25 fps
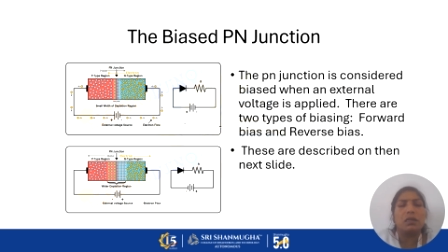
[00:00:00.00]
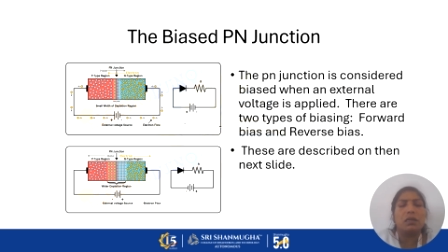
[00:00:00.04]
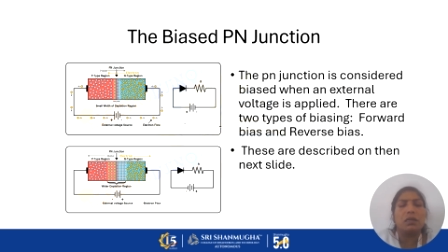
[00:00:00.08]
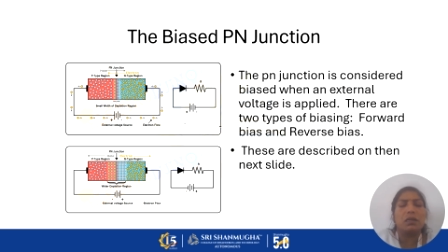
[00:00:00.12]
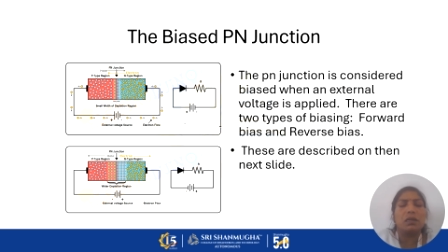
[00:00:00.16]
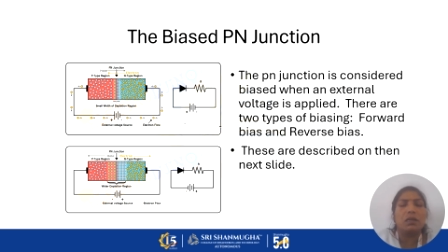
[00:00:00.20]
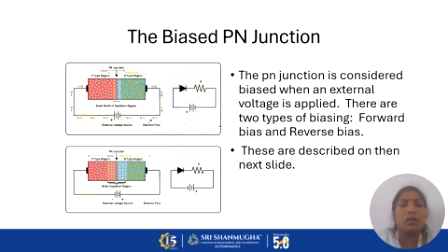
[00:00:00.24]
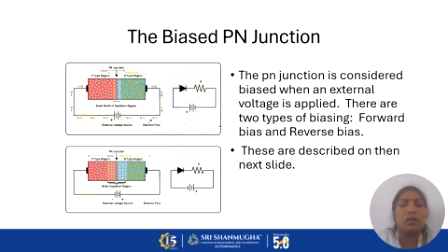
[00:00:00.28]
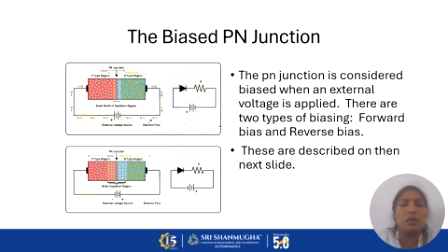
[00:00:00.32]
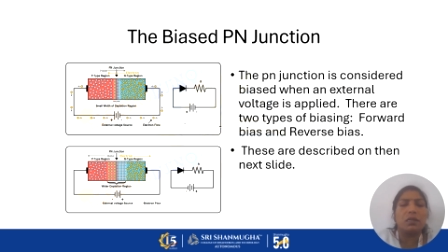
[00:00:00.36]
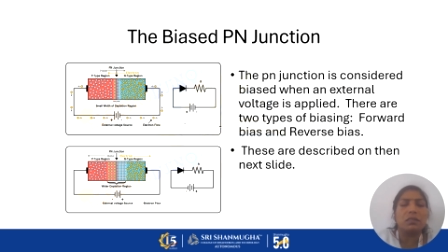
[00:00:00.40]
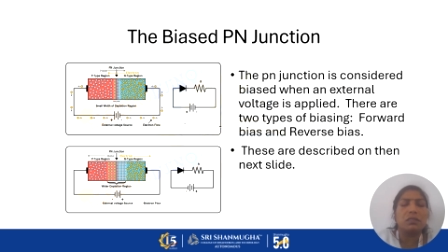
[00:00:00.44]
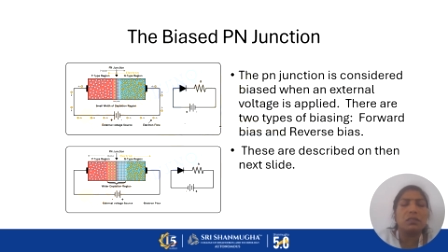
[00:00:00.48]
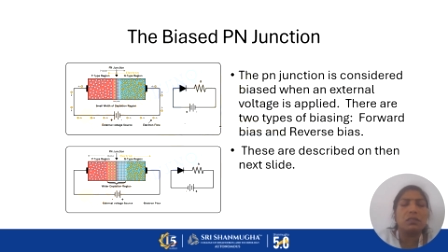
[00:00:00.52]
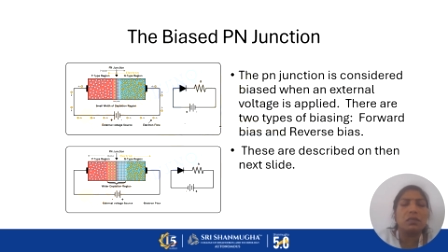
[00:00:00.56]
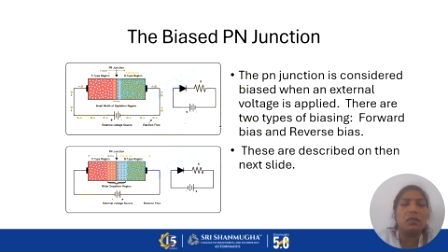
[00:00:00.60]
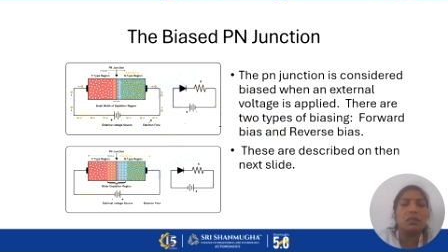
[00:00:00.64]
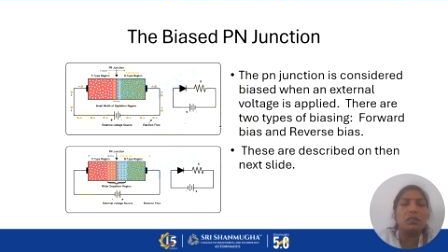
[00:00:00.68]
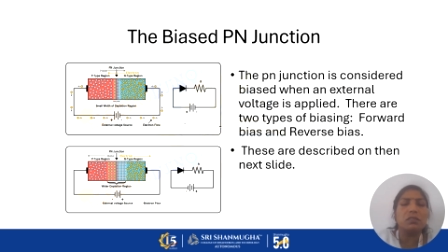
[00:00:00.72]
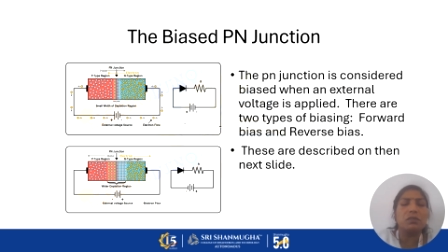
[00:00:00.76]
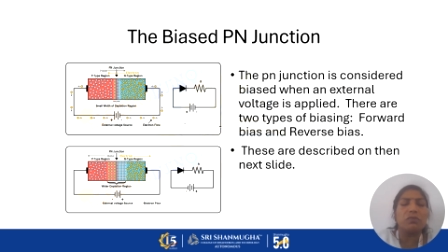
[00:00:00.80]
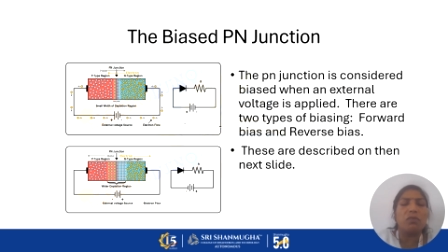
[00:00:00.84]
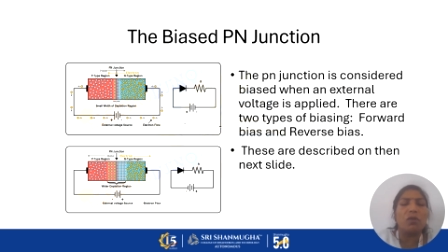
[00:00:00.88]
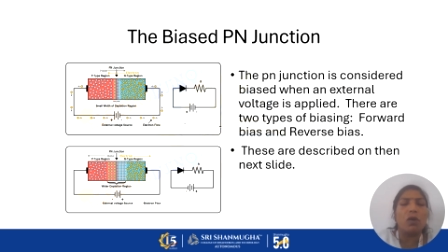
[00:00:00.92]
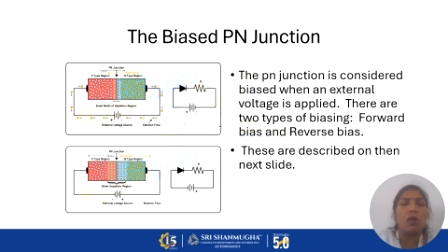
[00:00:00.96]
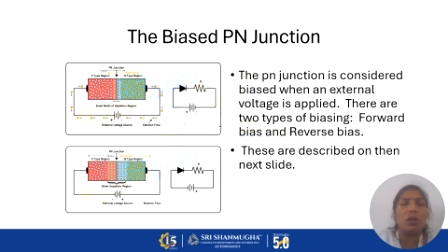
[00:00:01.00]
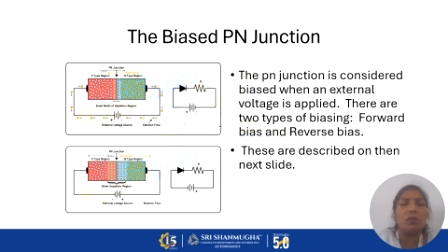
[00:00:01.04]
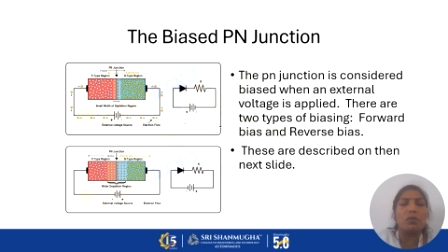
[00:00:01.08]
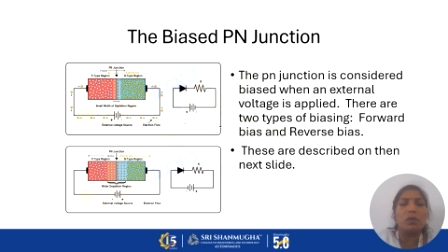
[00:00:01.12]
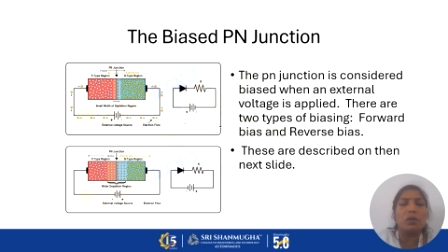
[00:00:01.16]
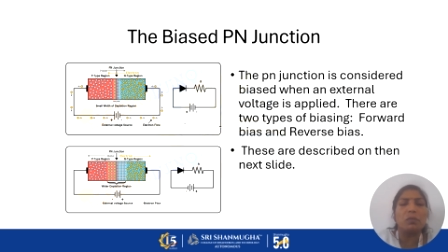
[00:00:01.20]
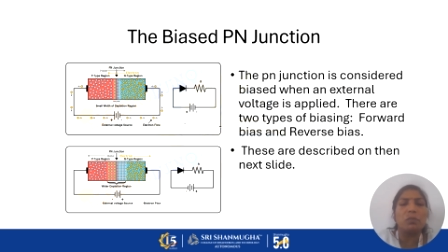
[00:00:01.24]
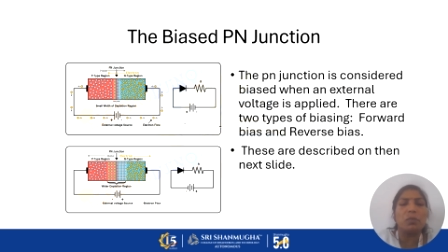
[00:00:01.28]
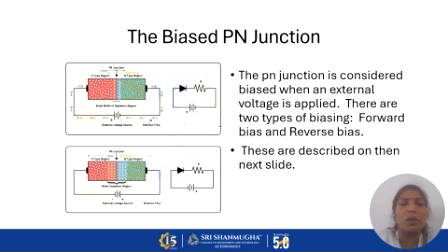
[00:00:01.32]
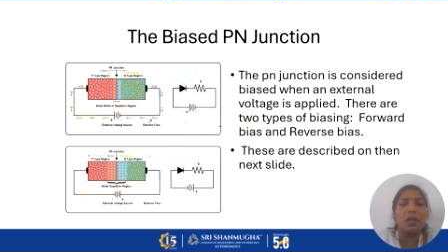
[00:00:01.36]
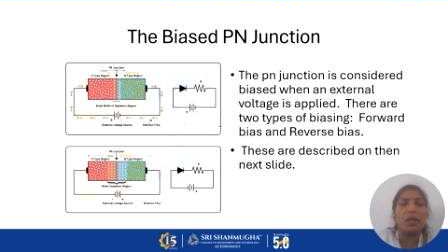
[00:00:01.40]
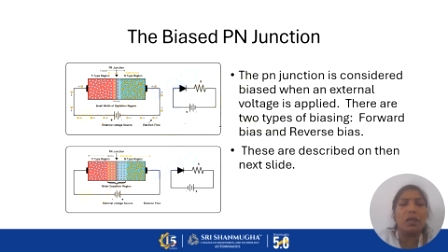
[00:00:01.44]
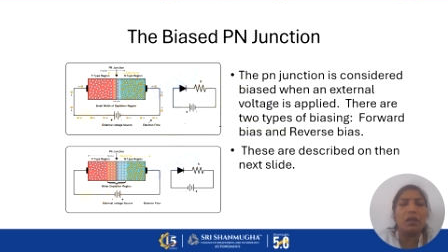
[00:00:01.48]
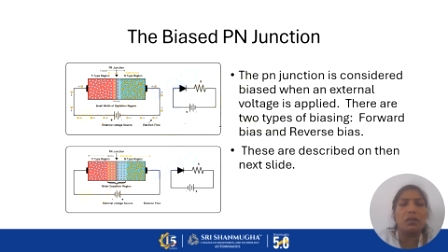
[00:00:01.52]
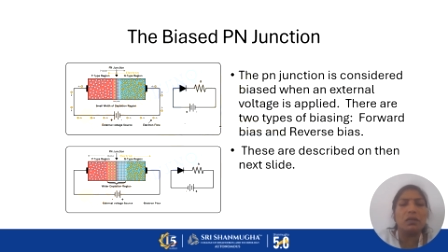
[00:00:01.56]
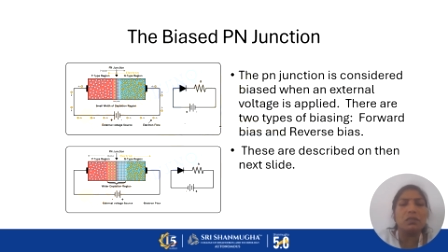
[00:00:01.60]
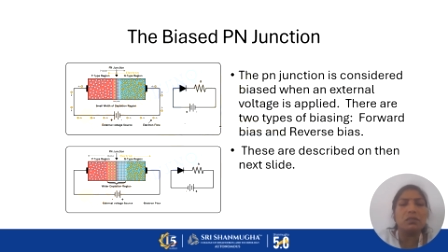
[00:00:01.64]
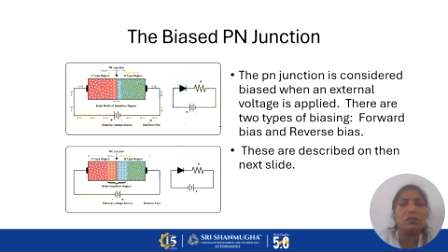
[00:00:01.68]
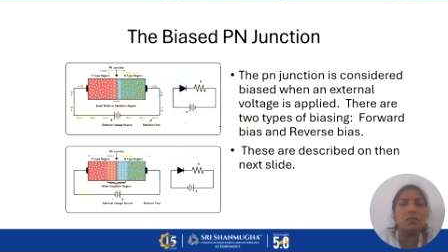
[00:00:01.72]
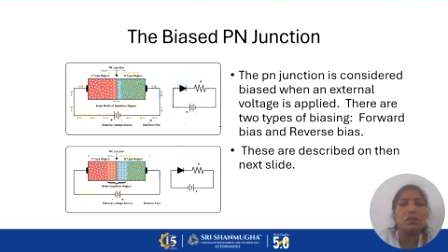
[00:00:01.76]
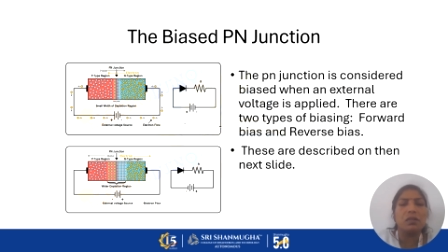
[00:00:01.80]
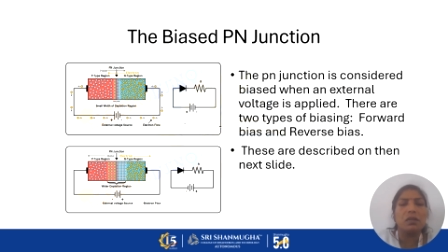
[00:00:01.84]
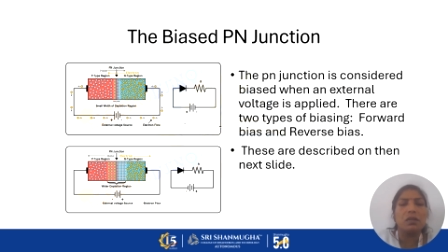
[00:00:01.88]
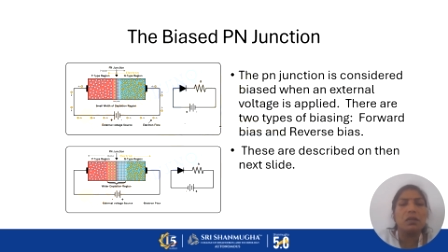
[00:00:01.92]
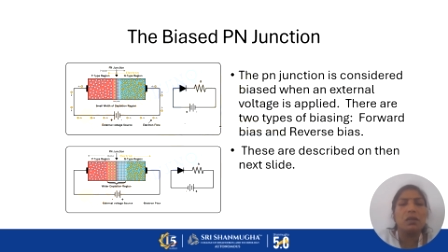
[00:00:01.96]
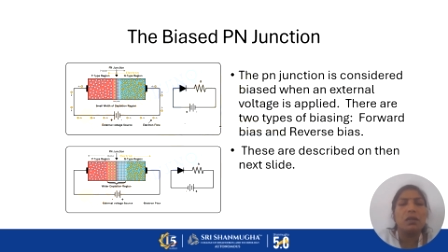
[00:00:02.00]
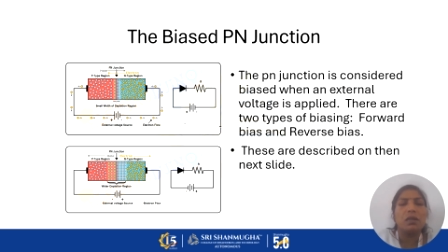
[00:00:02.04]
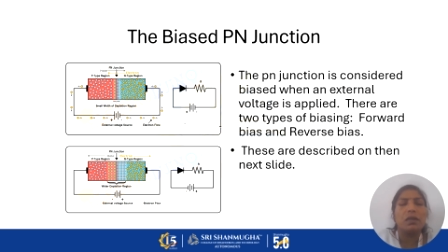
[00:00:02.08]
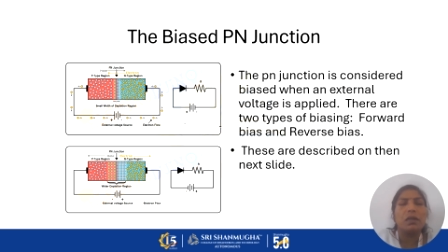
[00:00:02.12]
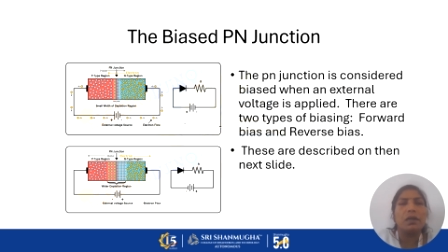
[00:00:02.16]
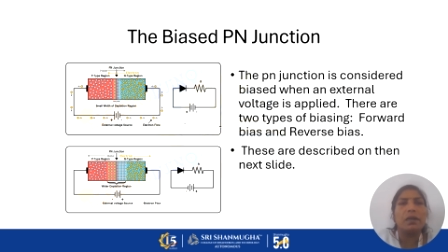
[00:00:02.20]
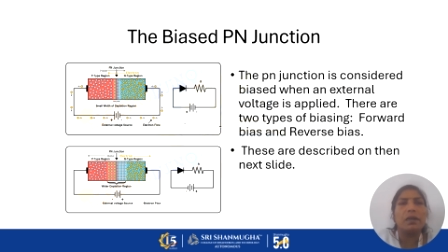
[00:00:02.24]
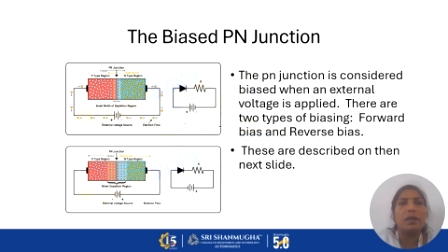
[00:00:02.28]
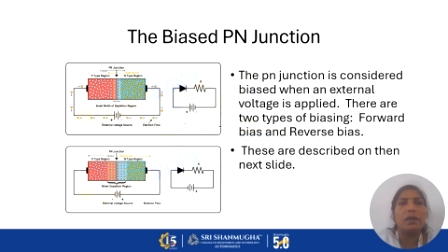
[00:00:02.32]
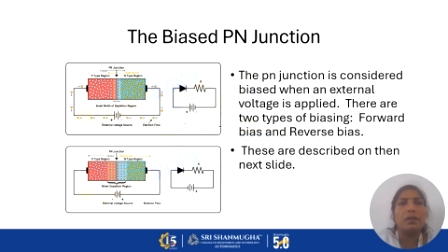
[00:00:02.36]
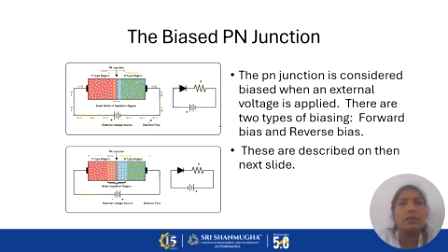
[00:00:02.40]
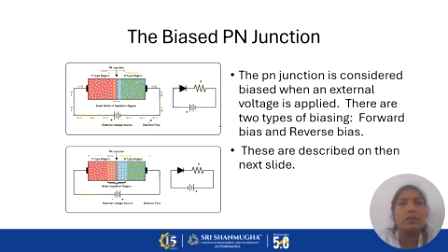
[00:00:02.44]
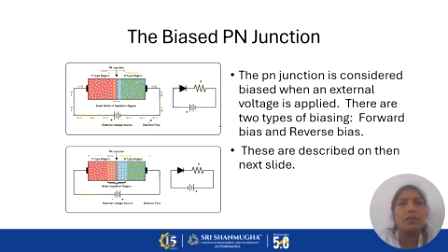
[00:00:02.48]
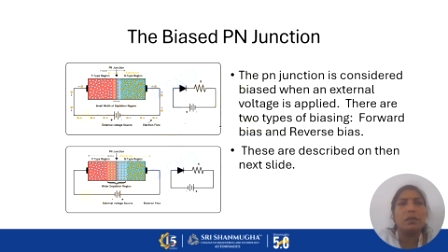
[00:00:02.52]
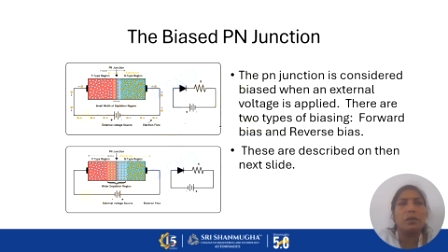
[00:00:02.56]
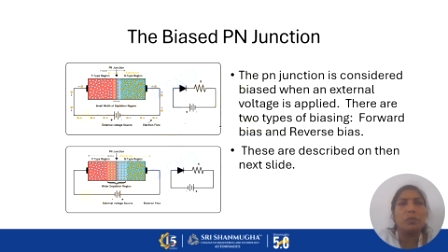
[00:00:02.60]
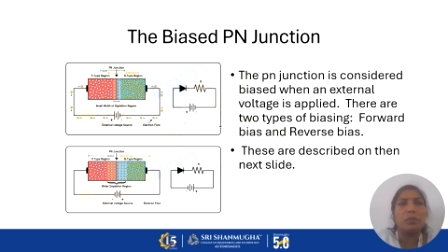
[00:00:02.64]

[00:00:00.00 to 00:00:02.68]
connection is forward bias. The